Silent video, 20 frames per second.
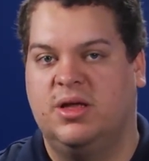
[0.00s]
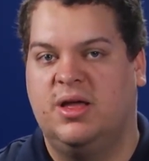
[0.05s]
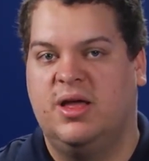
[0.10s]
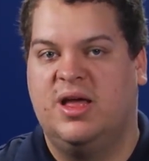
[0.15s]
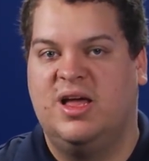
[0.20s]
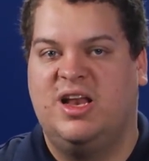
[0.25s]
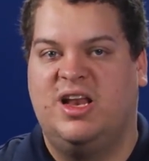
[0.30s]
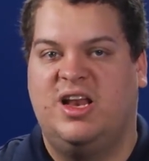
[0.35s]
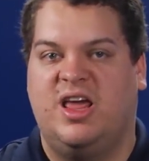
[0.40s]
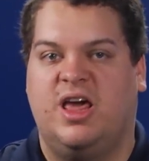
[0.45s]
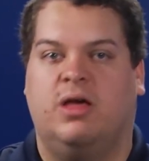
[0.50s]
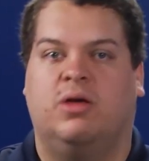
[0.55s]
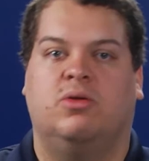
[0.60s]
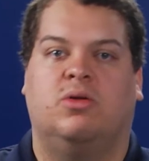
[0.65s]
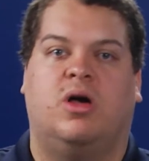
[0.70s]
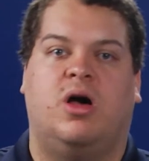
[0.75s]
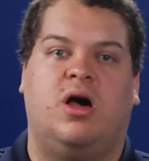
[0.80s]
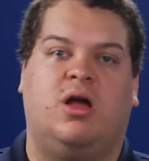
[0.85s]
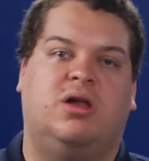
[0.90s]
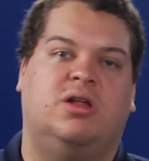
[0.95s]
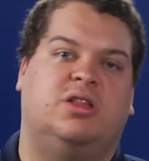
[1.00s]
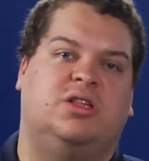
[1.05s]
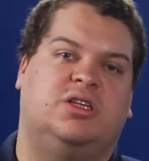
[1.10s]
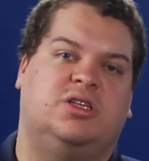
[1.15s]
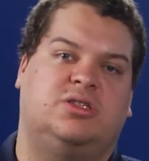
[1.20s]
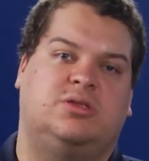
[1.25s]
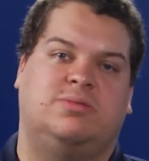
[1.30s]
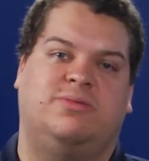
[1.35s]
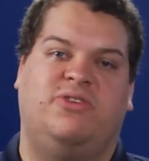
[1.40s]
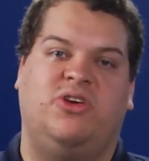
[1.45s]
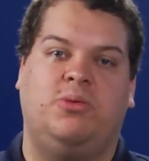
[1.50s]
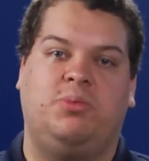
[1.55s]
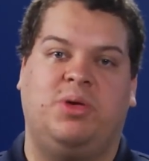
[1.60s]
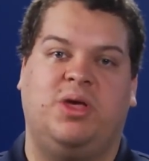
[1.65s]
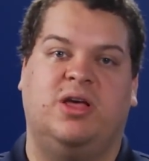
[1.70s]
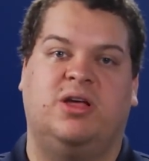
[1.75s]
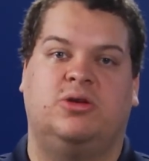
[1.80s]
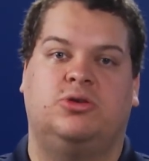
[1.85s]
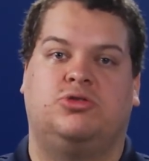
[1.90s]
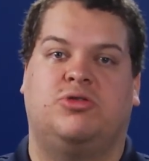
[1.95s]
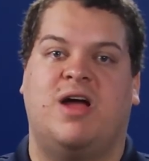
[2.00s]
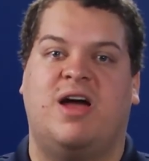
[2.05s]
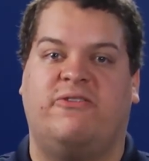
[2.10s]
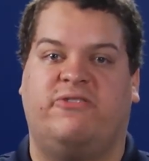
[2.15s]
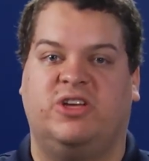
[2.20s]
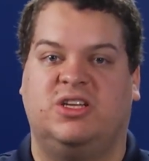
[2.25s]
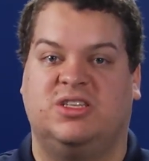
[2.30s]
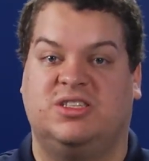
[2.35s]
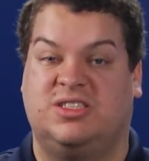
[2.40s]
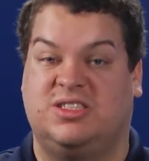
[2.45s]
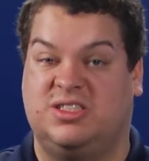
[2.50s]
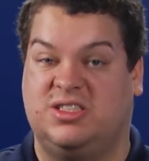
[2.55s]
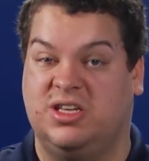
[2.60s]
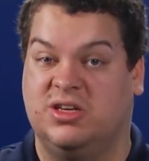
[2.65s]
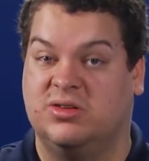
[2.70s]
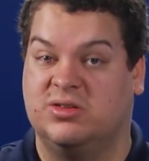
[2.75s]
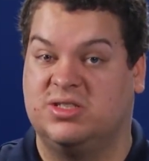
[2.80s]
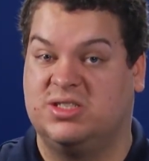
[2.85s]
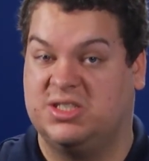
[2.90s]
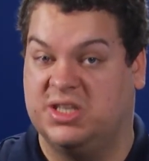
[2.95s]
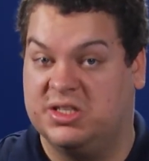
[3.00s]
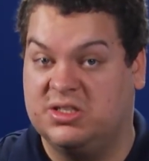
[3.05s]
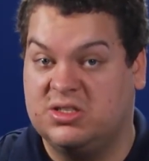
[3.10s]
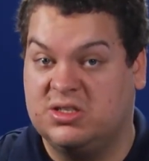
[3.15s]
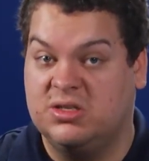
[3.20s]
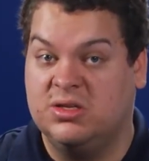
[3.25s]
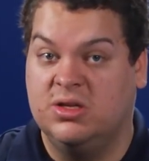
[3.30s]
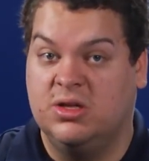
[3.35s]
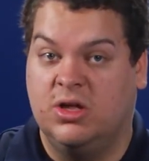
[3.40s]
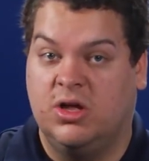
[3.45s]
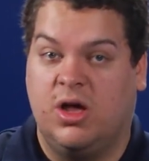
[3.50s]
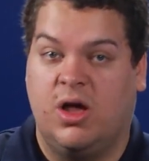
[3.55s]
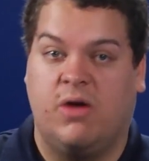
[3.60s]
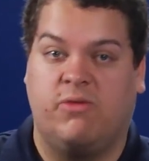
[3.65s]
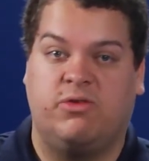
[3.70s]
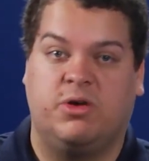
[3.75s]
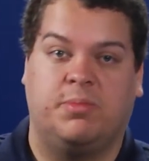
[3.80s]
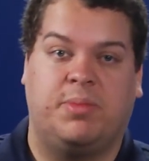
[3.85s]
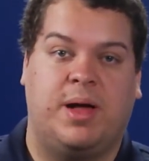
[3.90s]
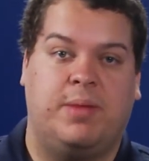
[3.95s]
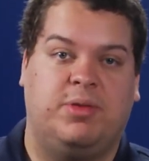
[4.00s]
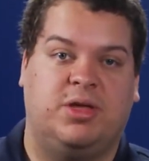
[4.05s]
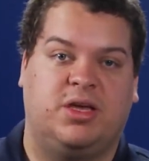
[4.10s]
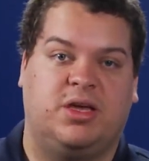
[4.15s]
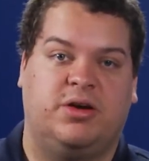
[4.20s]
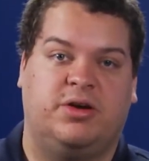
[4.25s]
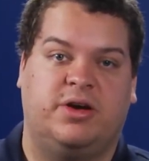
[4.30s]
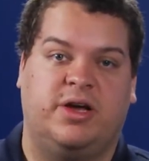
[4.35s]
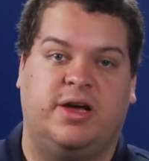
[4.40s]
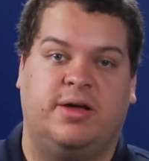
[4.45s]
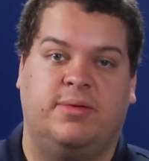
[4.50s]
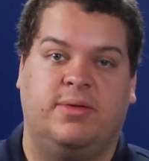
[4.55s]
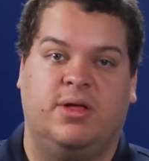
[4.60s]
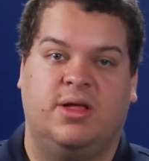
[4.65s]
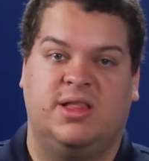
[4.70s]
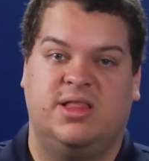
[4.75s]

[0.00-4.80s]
Now, all of this VPN traffic is still sent over the public internet.